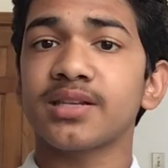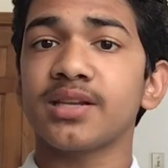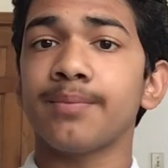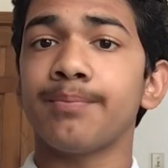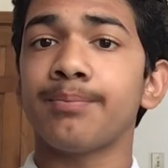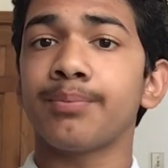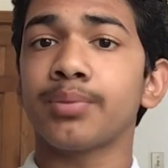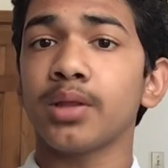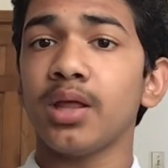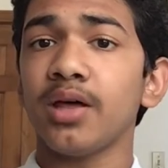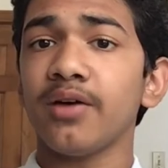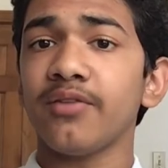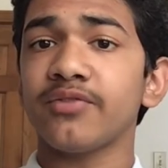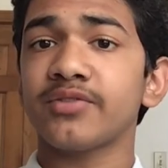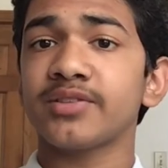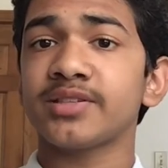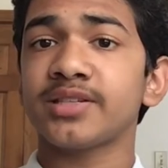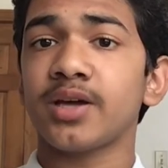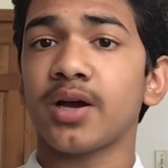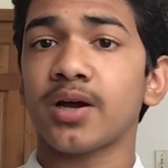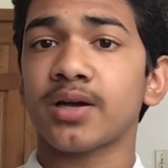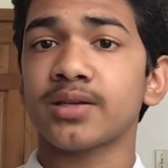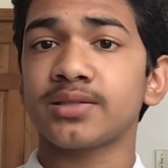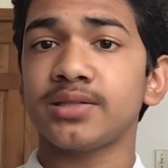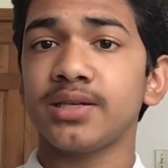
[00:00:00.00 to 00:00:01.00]
a bluff
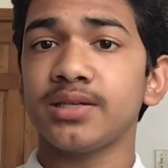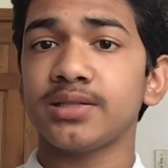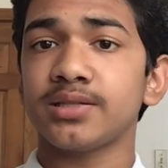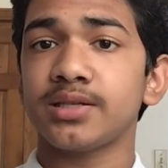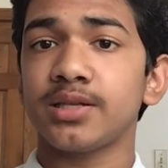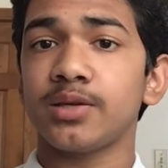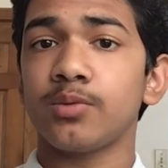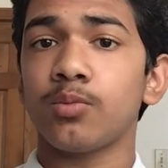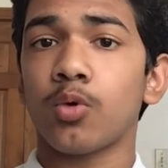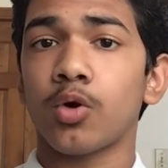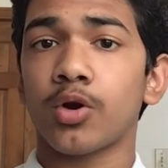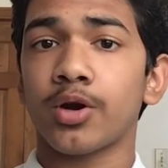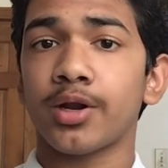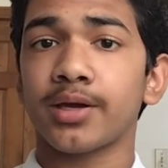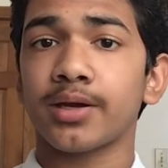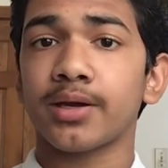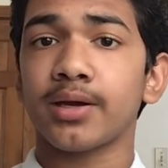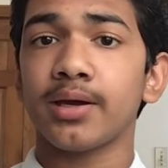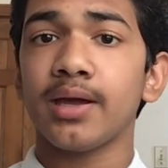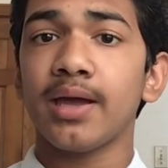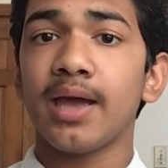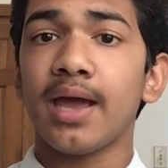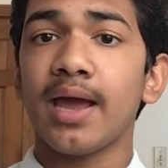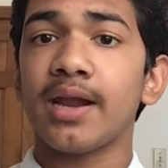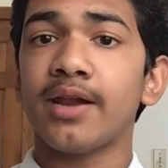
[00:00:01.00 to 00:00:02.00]
toxicity warning
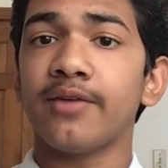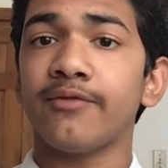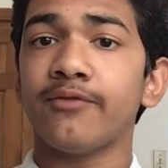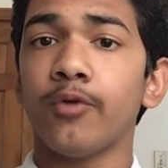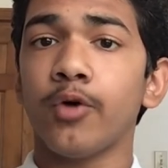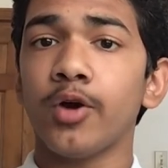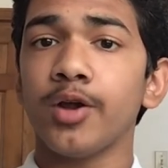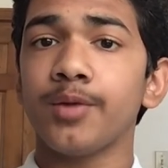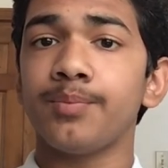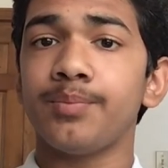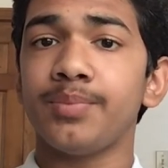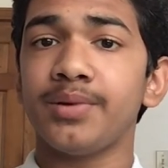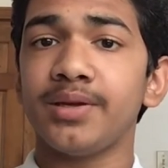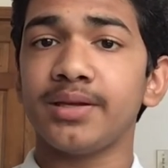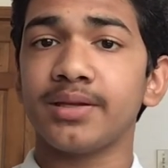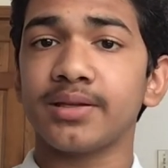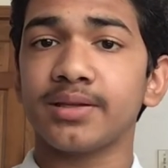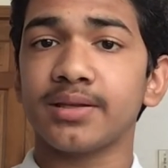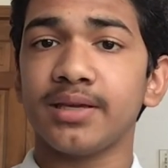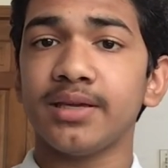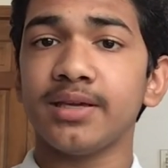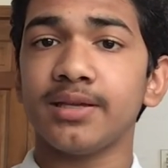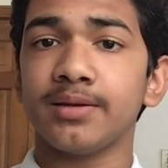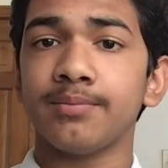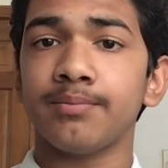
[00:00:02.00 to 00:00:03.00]
and avoid being
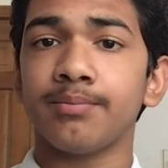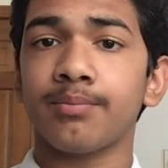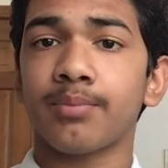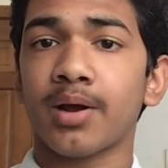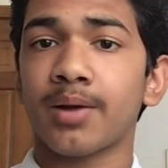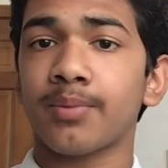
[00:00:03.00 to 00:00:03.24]
eaten by